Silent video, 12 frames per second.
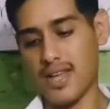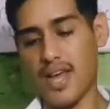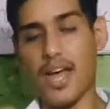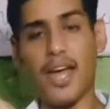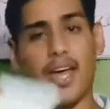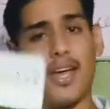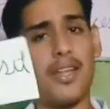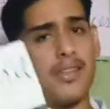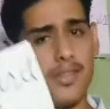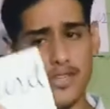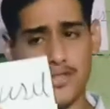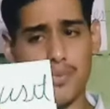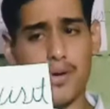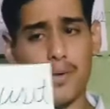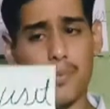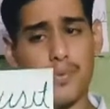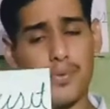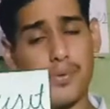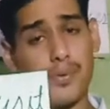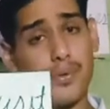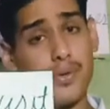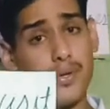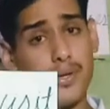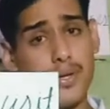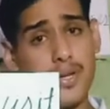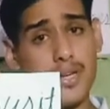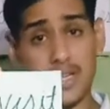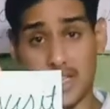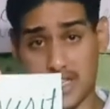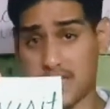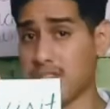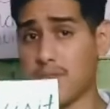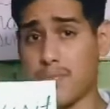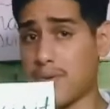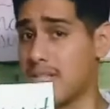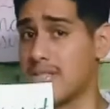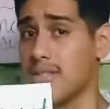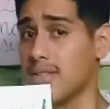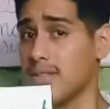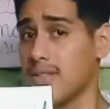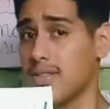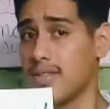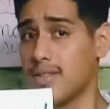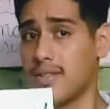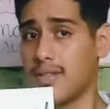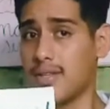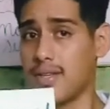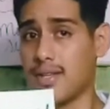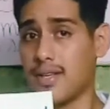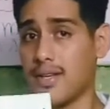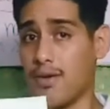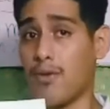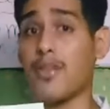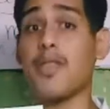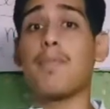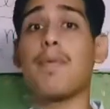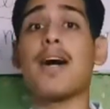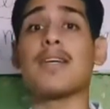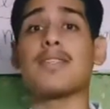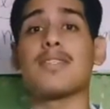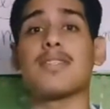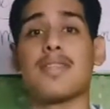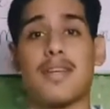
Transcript: And this verb is in the present or in the past?